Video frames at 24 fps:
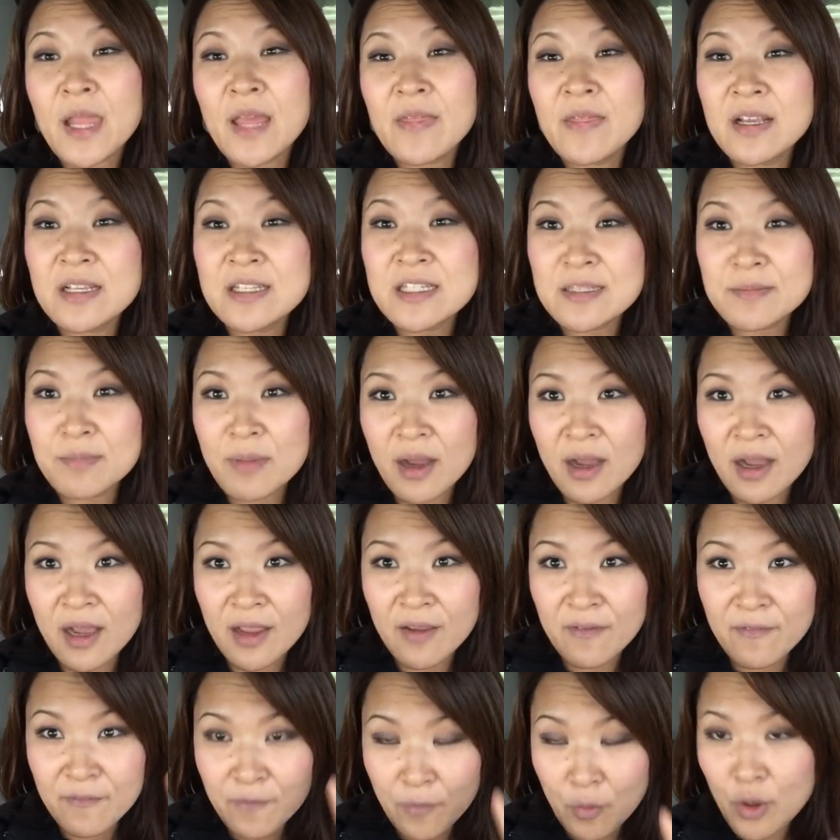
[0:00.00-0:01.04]
This is
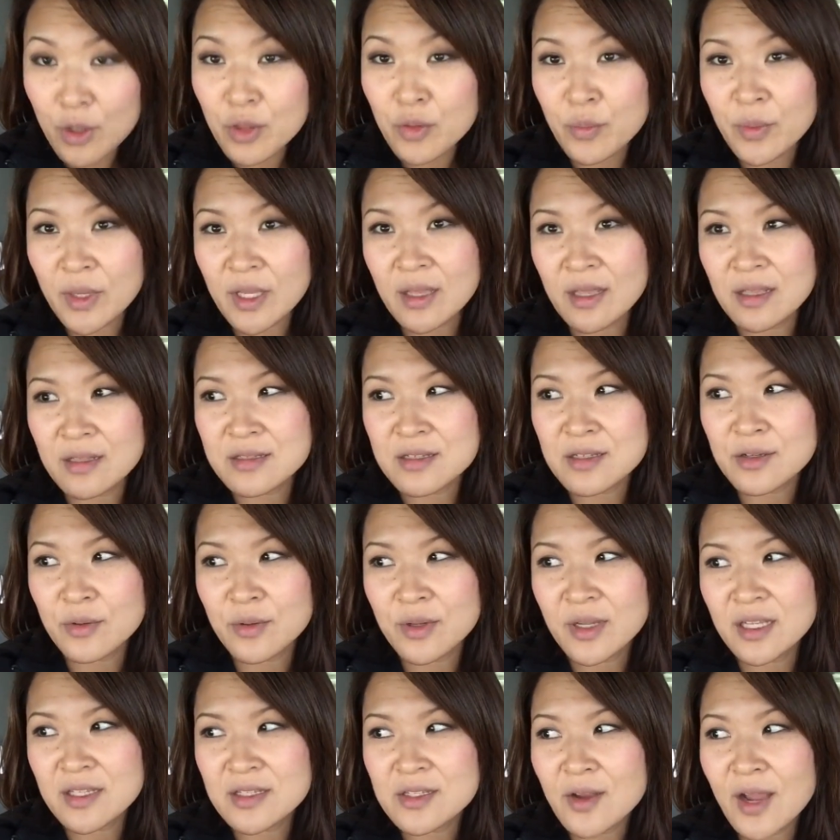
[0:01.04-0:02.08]
my 4th week
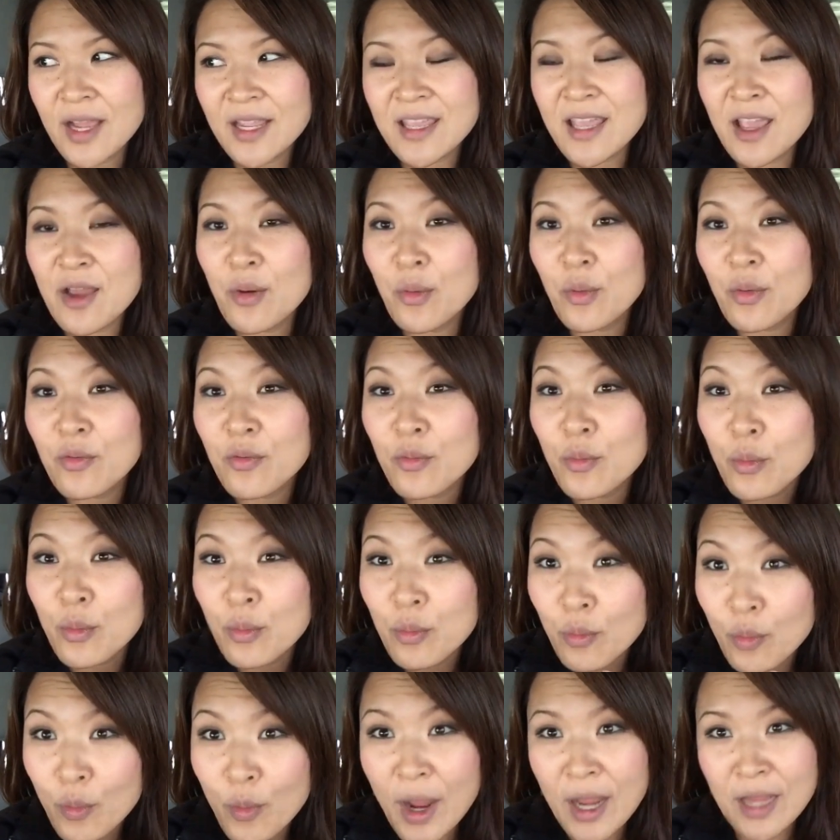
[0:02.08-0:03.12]
into it, so I can't
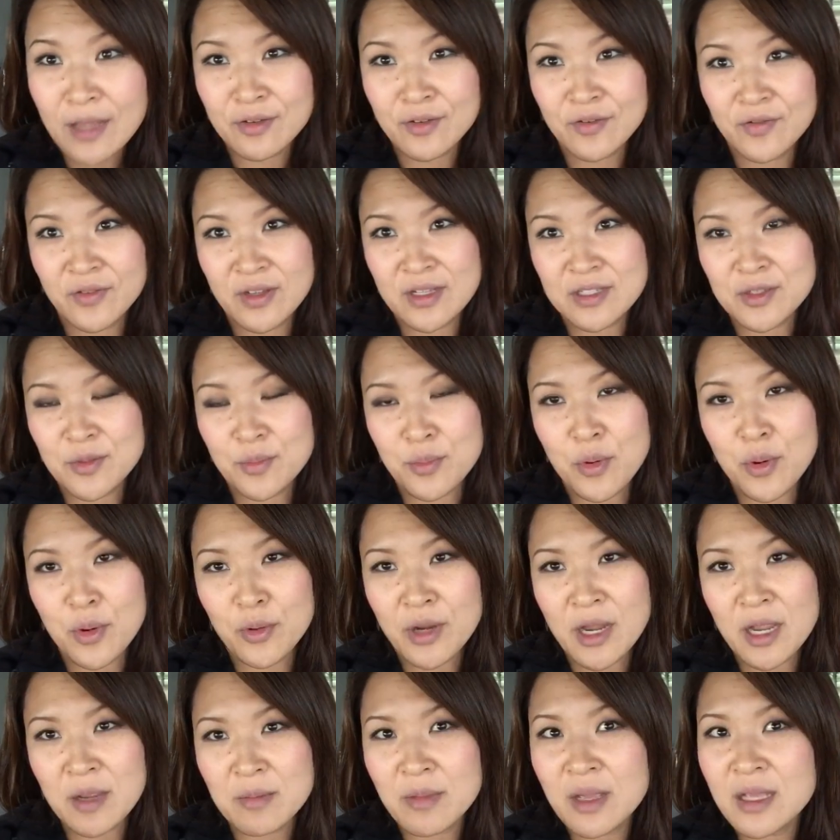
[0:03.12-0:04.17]
wait to finish the
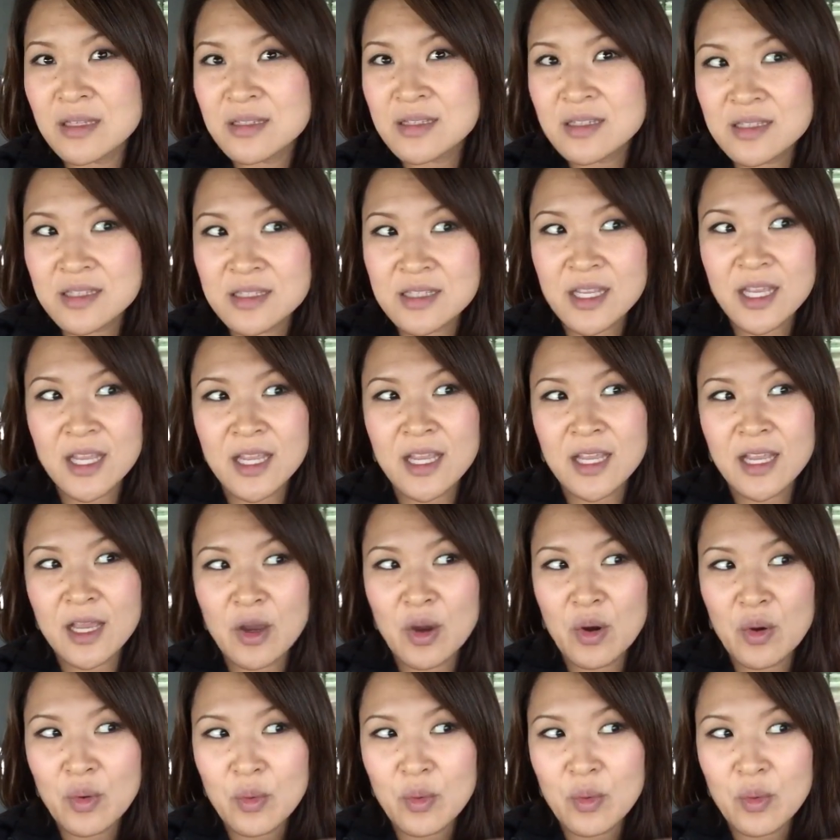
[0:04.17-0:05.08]
program and see